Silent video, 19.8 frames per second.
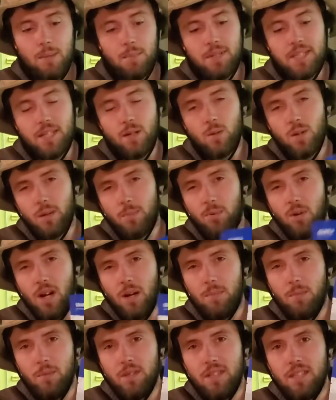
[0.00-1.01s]
But the only
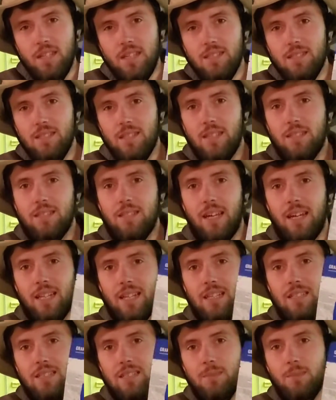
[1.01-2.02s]
problem with these is,
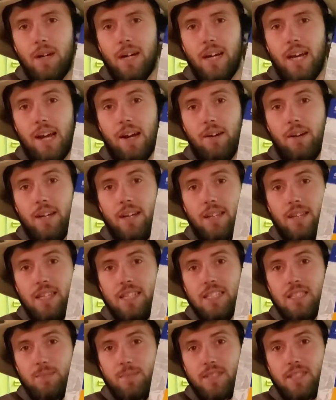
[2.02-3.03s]
at least in my area,
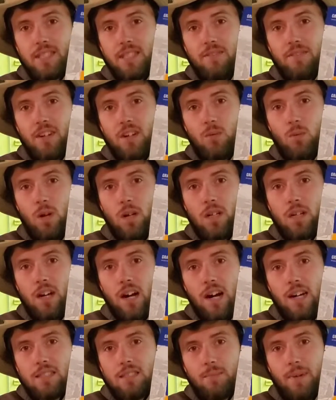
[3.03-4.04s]
this specific one
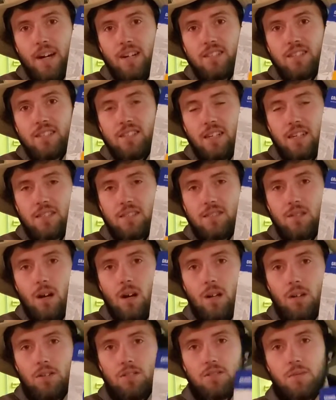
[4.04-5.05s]
costs about
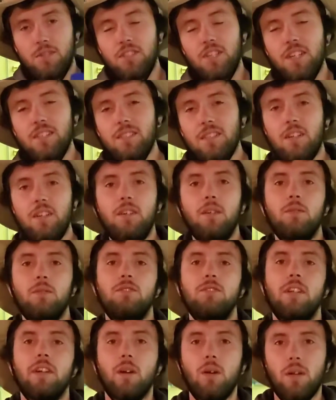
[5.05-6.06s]
$6, which isn't a
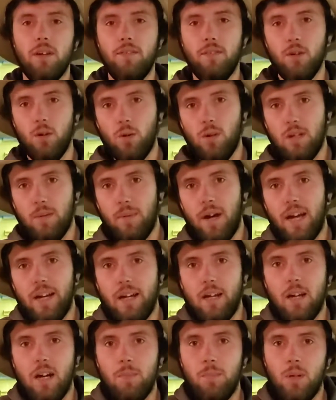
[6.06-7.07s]
huge deal if you're only buying a
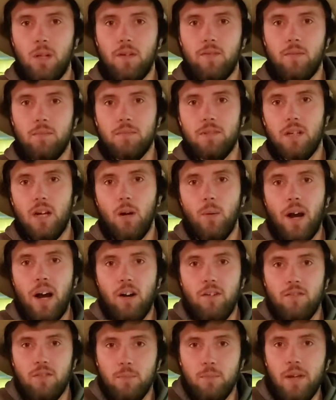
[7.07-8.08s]
couple of them to go
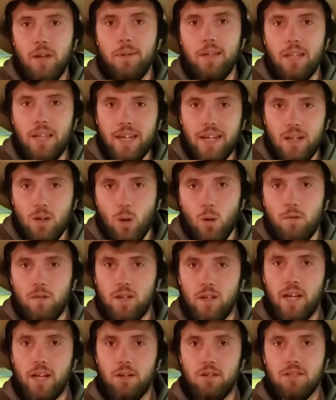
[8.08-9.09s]
out for maybe like an
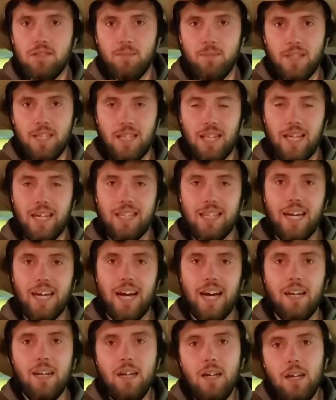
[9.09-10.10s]
overnight or something like
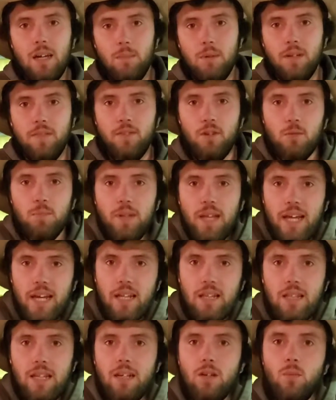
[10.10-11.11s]
that. But if you're
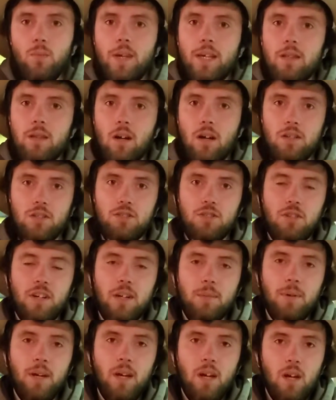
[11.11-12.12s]
planning like a week-long
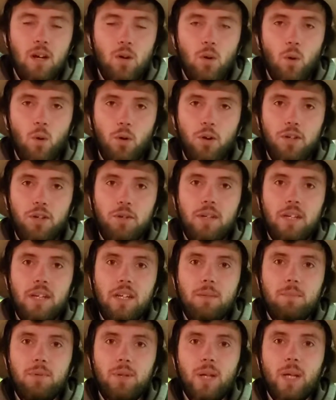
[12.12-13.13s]
trip, or you
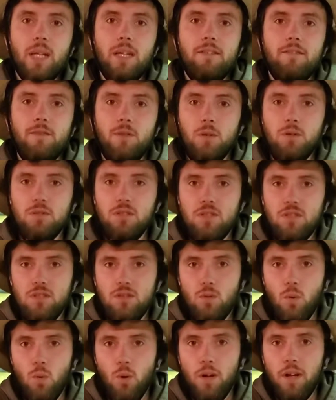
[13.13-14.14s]
need plenty of food to
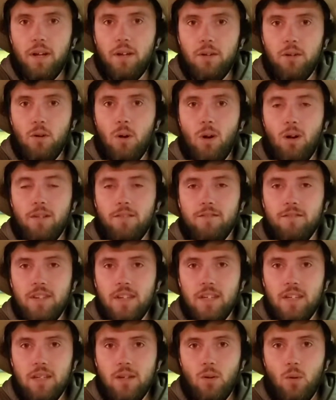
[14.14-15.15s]
store in your RV,
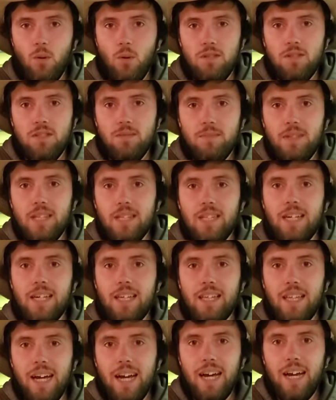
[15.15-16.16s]
or something
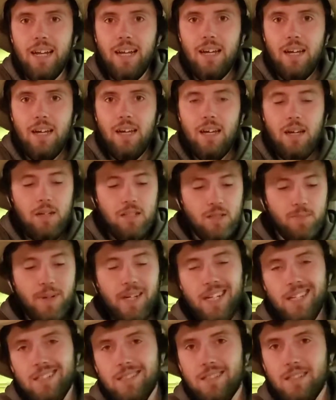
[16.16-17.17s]
like that,
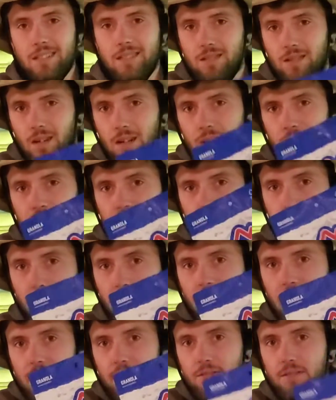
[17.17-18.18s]
spending $6 a
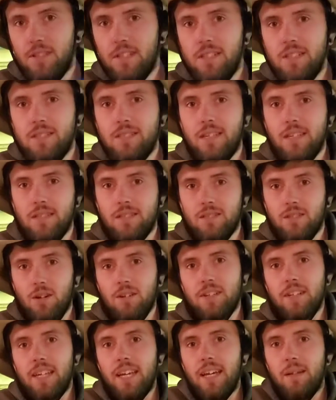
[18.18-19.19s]
pack for these can
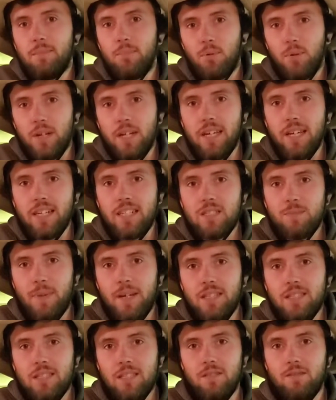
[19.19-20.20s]
start to get pretty
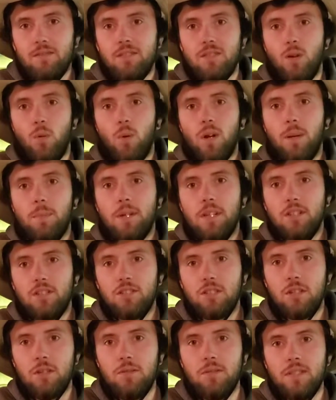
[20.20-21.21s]
expensive. So what I'm going to
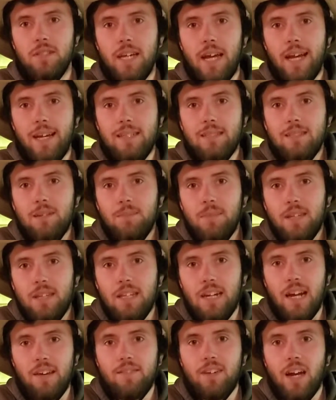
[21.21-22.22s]
show you today is something
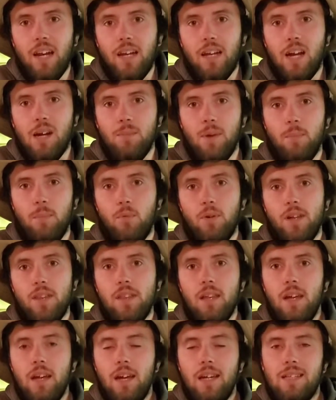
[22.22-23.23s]
that I've kind of come up
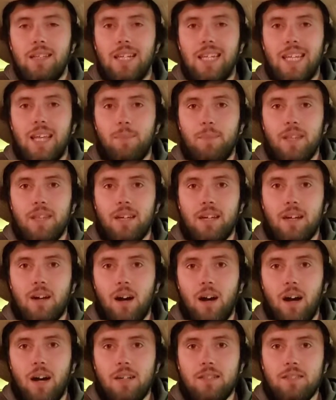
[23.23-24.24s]
with to limit the
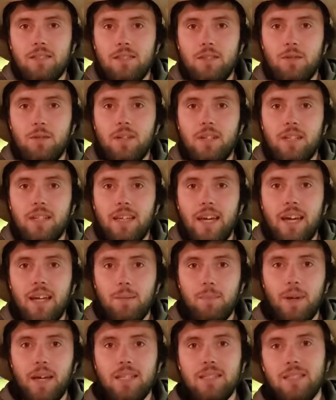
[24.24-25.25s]
cost. You can
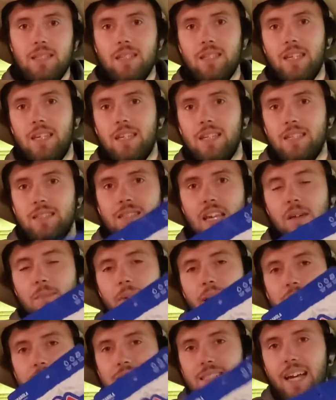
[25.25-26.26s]
get basically the
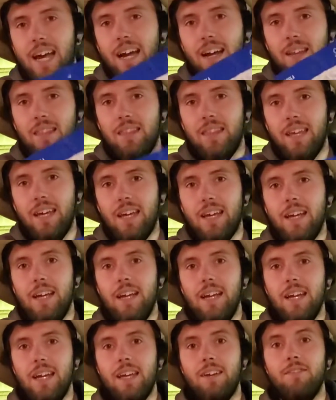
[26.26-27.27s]
same exact thing,
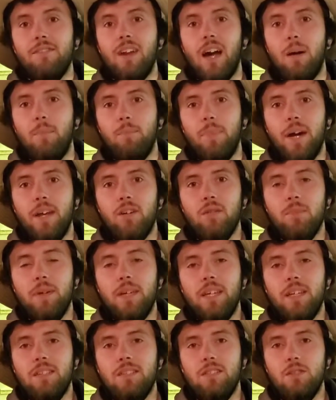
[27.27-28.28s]
if not better,
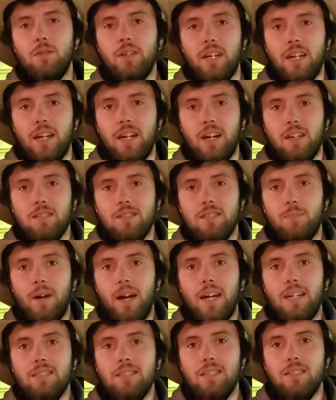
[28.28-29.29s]
because you can
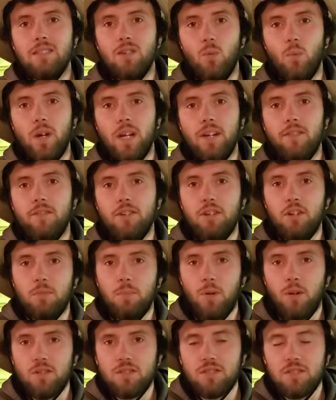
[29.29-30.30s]
customize it to whatever your
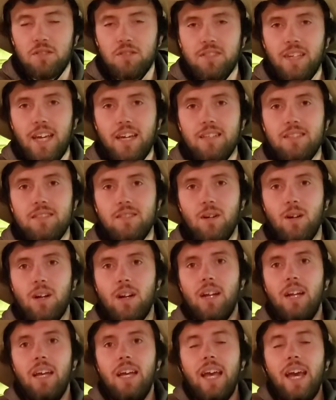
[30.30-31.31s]
personal tastes
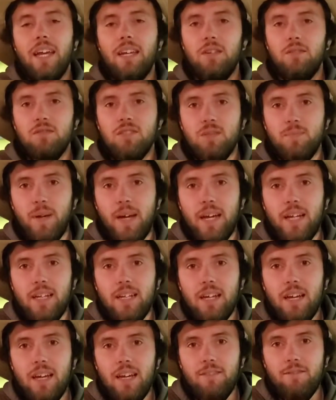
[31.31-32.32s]
are, and you spend
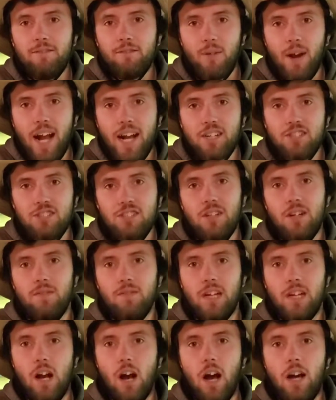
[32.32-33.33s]
a fraction of
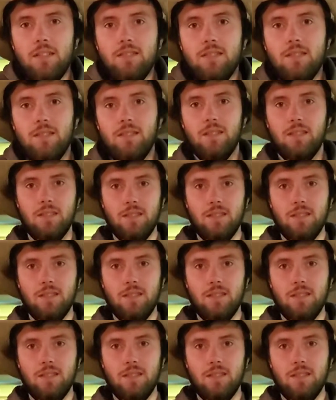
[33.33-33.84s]
the cost.